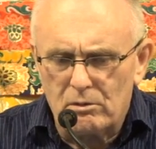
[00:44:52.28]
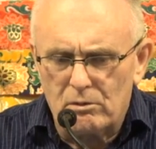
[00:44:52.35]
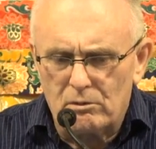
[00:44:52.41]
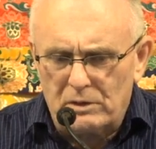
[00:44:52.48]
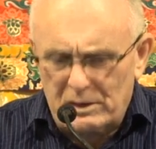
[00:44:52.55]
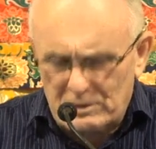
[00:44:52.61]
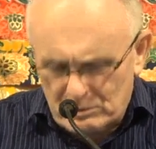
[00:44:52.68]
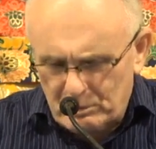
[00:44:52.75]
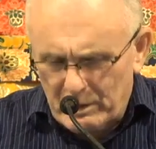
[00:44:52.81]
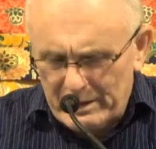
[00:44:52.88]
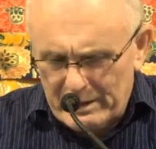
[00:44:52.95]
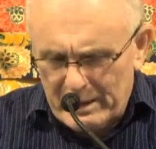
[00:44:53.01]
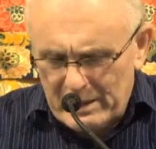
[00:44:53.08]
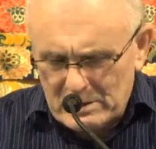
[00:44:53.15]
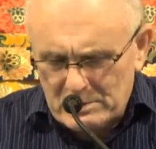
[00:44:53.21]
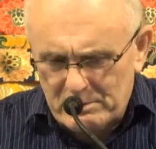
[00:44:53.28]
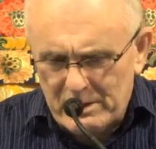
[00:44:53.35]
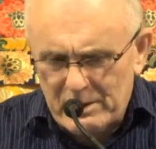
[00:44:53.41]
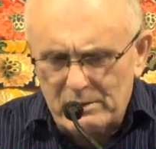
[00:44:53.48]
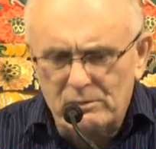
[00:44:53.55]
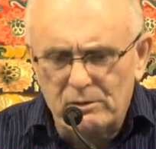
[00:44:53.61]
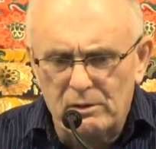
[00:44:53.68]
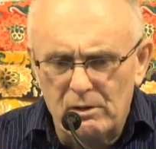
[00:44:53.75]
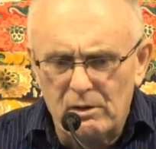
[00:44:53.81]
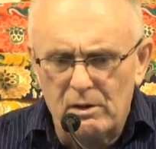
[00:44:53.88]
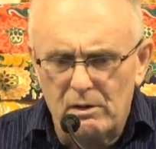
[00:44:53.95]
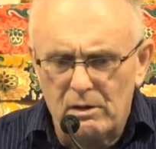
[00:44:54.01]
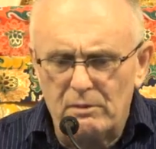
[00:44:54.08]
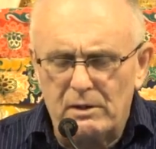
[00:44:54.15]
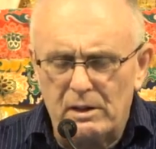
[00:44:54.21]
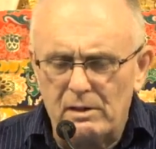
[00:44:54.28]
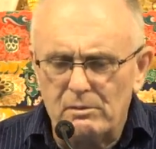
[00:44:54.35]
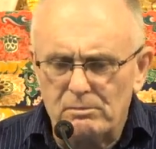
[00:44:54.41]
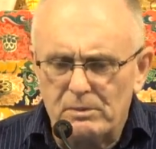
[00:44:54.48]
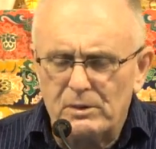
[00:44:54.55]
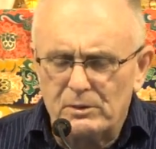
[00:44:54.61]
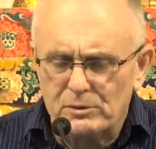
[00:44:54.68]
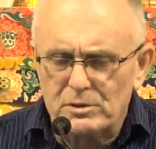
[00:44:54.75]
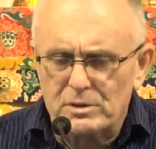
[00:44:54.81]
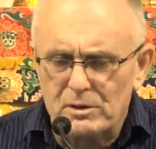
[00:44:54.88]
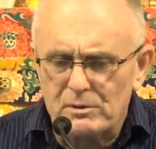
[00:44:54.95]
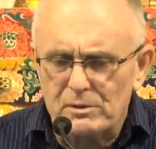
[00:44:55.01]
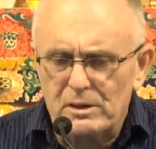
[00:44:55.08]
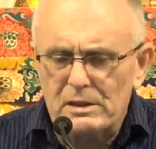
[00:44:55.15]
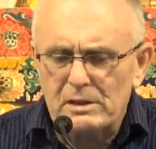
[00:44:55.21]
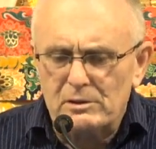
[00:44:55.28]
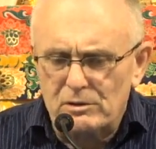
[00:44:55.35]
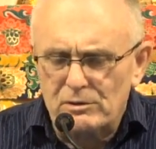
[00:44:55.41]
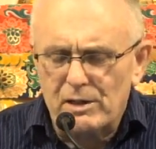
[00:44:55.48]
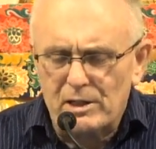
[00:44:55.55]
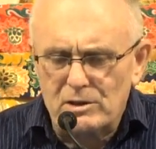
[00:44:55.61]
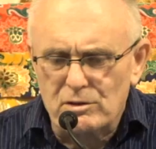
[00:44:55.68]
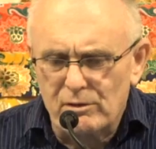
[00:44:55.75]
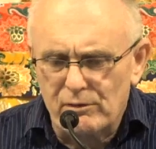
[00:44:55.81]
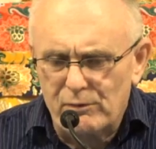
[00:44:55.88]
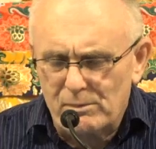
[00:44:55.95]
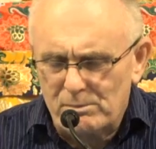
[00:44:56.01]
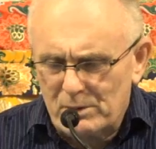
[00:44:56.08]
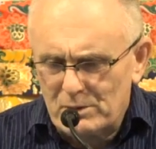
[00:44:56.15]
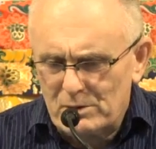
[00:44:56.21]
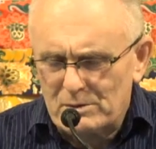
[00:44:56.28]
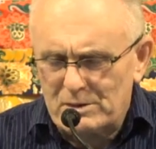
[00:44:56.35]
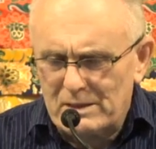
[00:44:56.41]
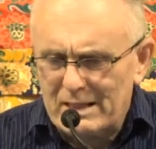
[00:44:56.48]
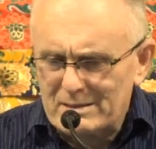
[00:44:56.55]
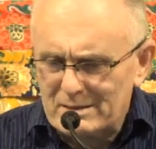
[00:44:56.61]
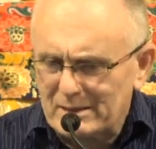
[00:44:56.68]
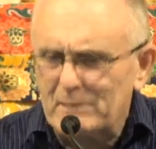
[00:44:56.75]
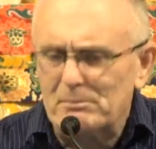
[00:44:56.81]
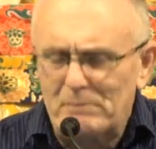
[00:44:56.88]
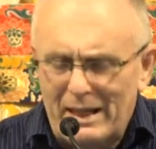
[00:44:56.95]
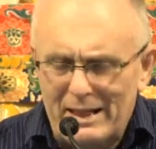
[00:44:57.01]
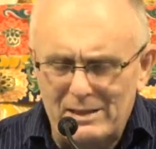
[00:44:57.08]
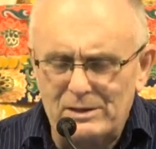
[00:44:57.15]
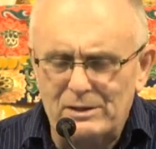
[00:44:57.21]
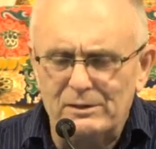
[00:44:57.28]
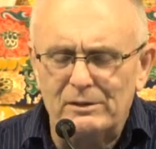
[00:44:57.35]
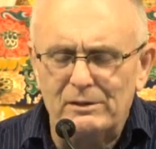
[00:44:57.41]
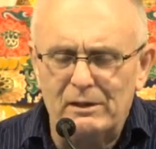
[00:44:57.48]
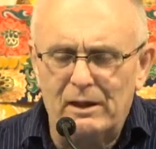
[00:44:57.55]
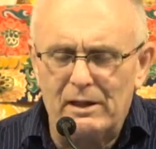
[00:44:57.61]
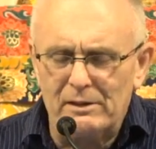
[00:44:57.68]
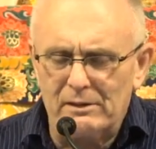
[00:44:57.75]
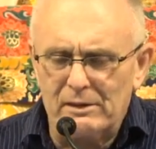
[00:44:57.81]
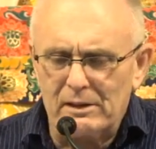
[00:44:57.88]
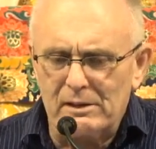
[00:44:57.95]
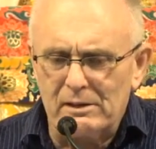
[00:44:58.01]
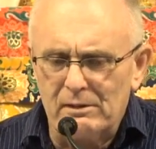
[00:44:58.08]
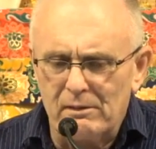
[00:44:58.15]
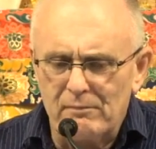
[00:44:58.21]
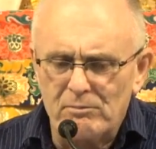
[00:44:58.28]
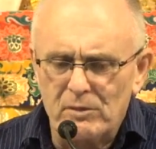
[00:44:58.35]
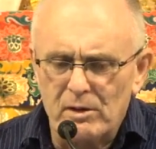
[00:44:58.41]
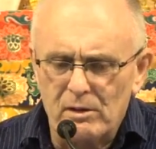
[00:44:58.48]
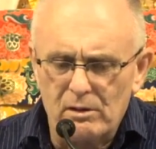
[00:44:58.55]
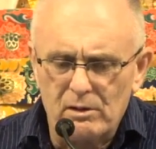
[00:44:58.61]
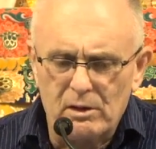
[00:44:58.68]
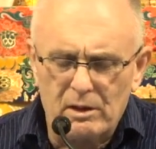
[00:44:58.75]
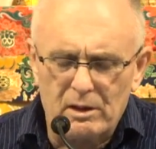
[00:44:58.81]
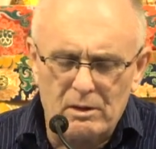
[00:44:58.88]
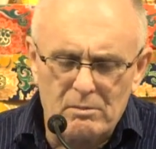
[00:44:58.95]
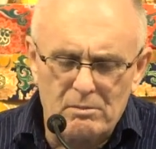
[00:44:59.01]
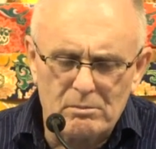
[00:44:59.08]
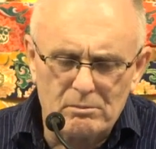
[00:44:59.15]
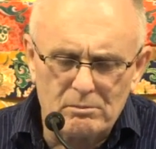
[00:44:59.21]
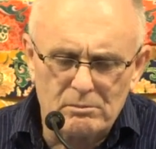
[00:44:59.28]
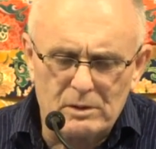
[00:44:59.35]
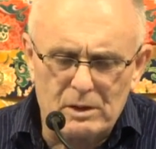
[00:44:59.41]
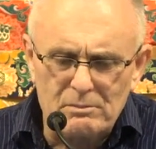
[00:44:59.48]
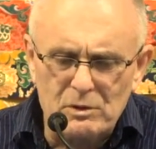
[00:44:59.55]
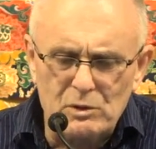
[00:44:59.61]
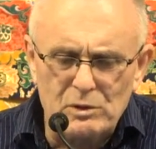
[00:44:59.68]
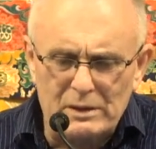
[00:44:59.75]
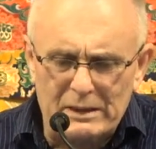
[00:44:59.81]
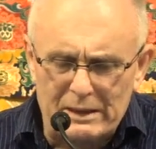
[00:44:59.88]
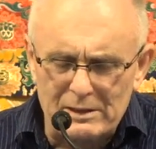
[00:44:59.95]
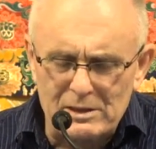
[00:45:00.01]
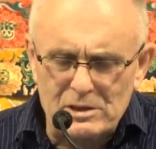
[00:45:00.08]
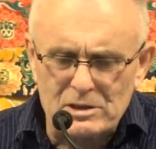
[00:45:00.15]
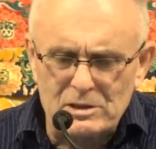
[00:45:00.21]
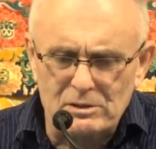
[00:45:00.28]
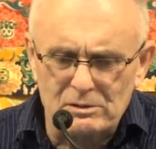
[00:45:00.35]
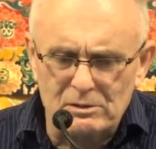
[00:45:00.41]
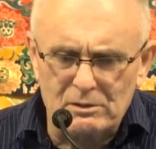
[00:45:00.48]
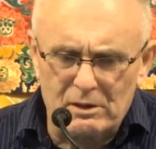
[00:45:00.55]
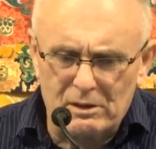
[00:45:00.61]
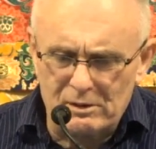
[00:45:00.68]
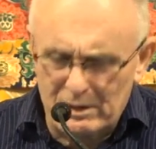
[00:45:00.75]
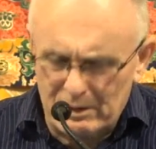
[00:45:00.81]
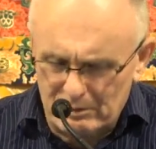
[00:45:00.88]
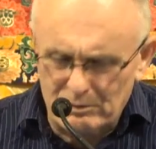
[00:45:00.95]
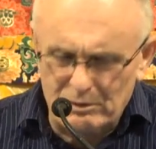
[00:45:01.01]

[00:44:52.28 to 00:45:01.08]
That's one aspect. Then, but also the interaction of the person as a companion, and the communication, and that,